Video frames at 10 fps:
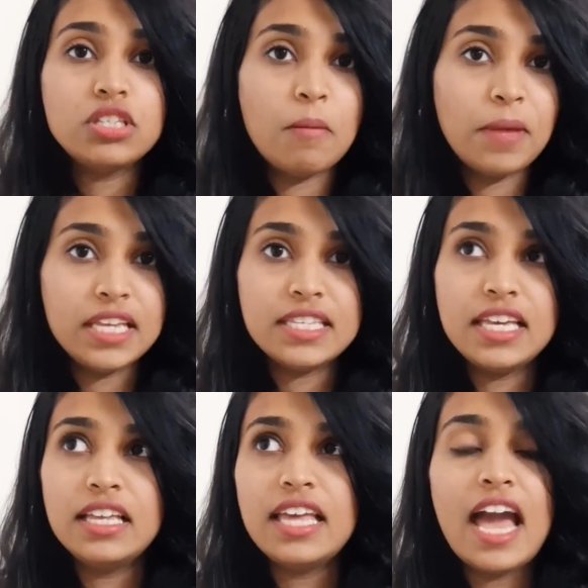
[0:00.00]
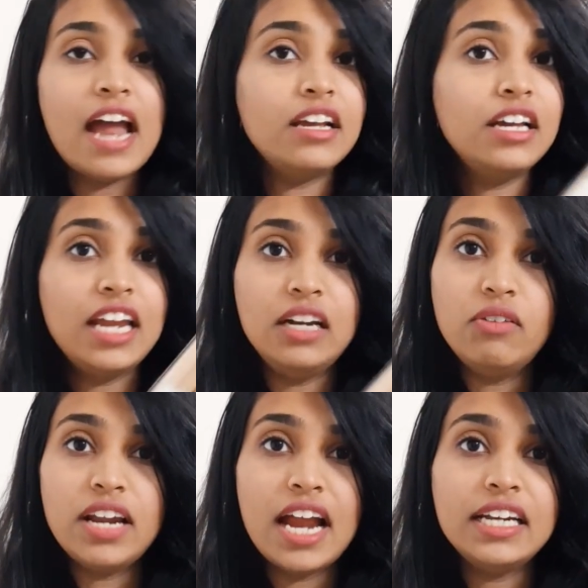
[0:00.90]
amazing. They had a great
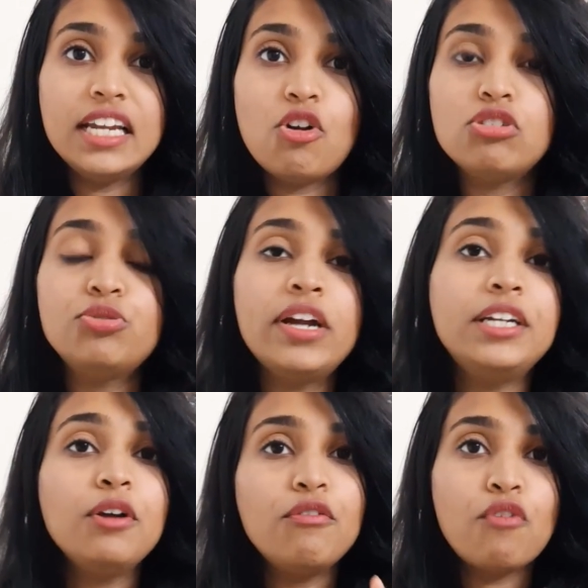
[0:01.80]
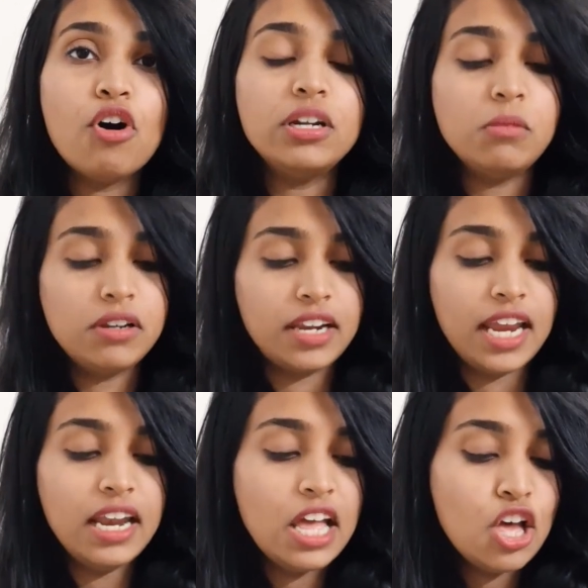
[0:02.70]
variety and also at an affordable
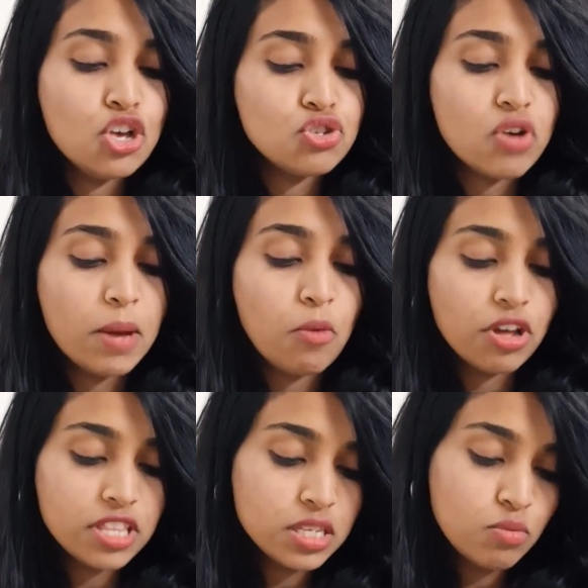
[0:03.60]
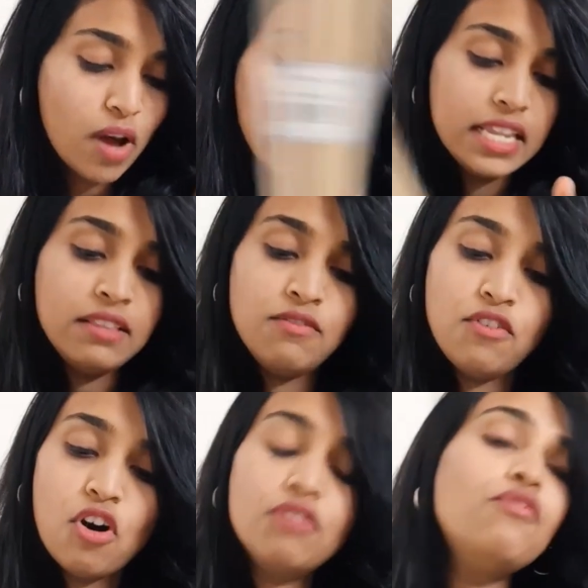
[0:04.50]
rate. So I bought this one
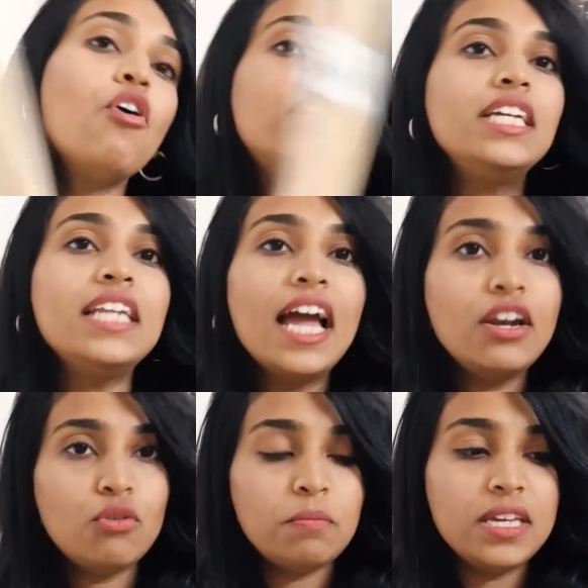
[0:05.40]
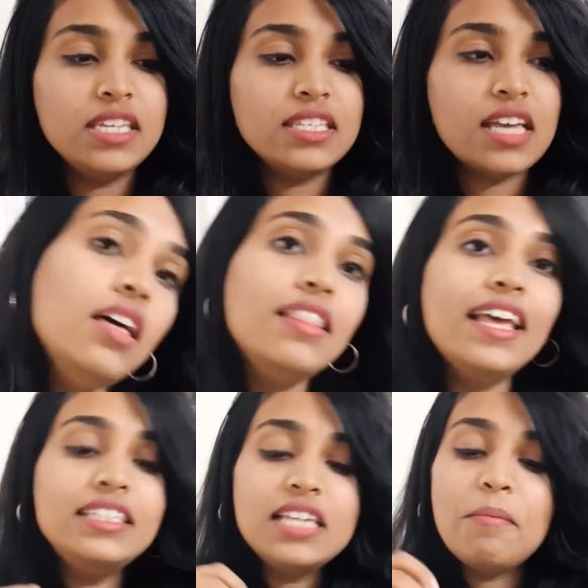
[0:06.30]
for 49 rupees.
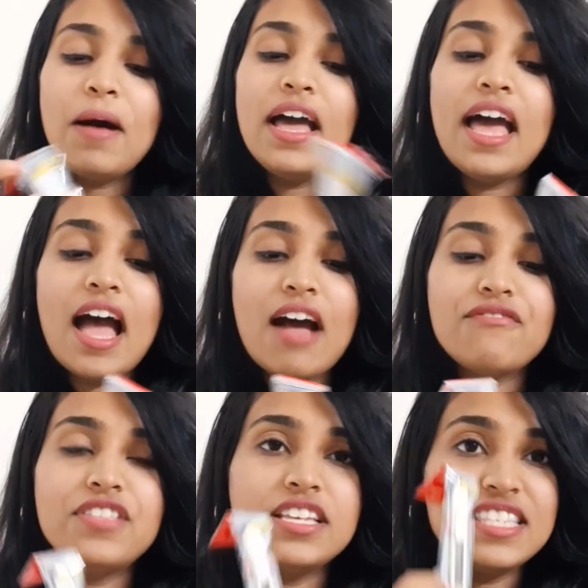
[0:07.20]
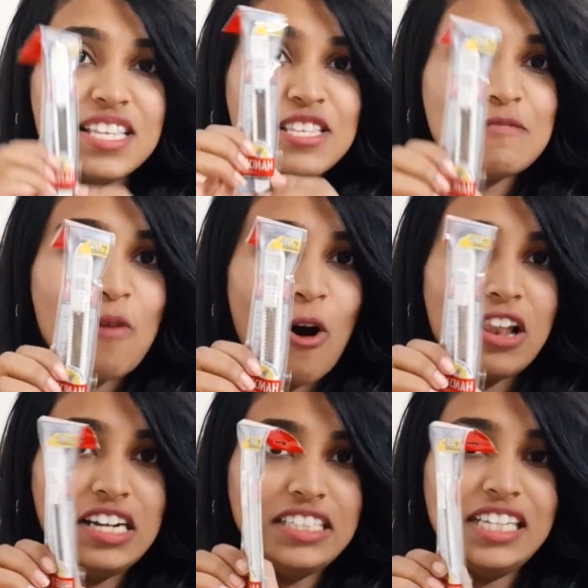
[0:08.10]
Next up I have this small
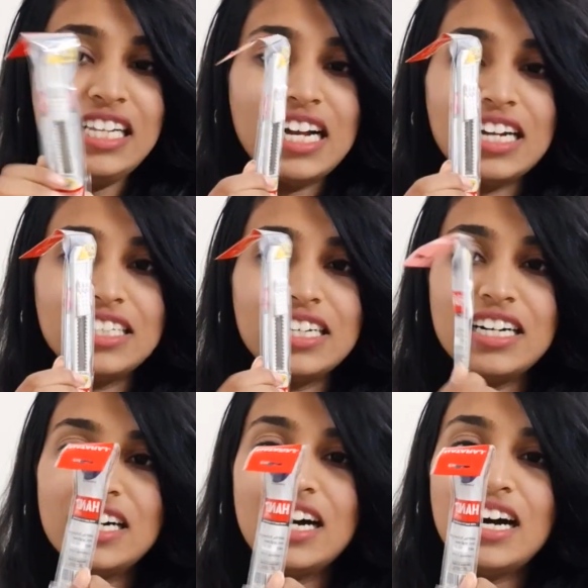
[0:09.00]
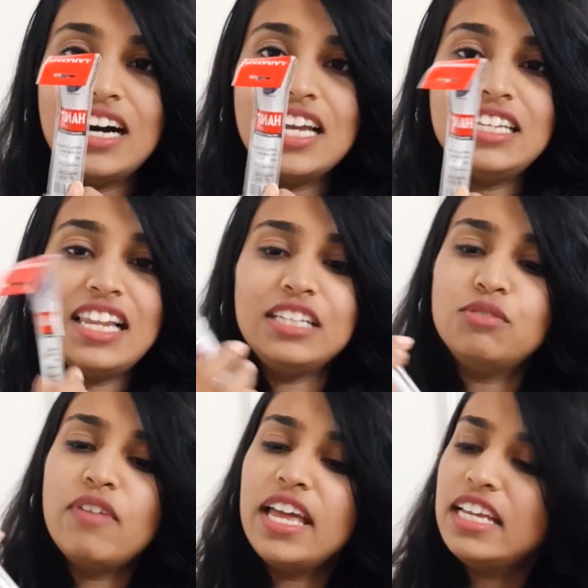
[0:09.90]
little cutter. It
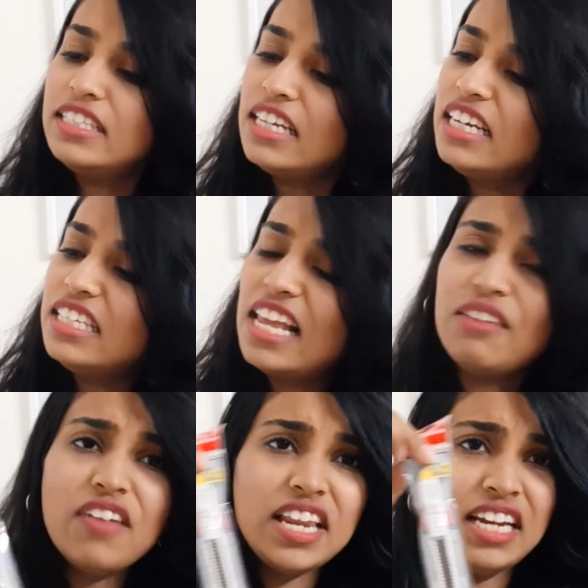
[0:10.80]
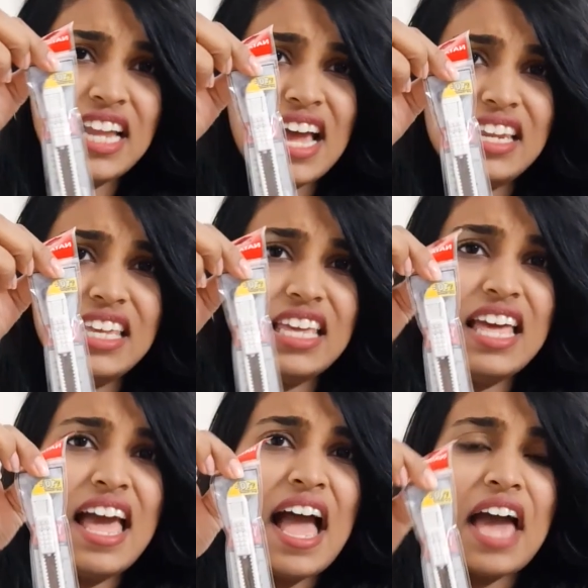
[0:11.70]
is like very tiny
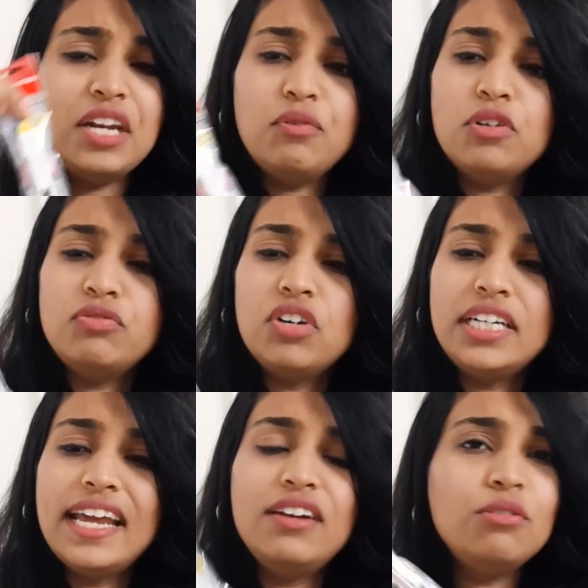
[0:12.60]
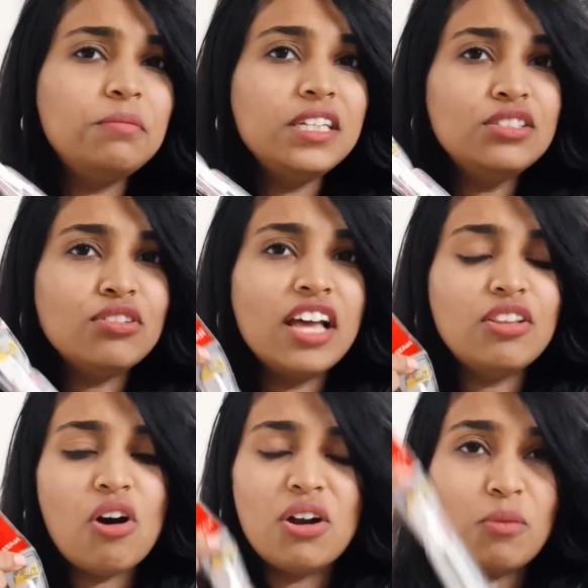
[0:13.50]
and it was for 10 rupees, so I
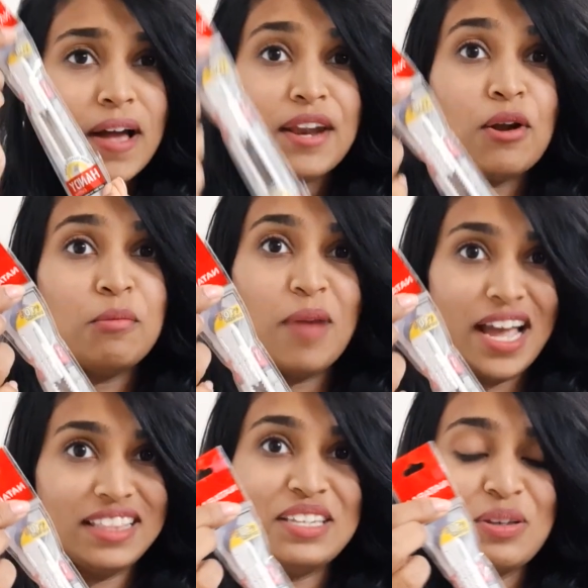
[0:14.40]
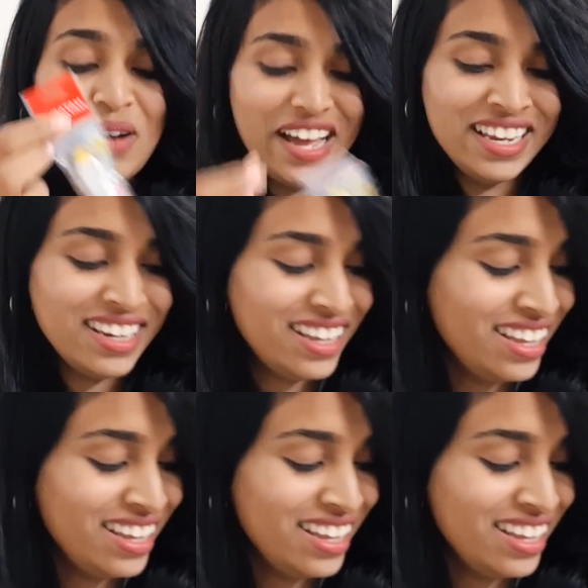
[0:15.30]
thought why not buy this one.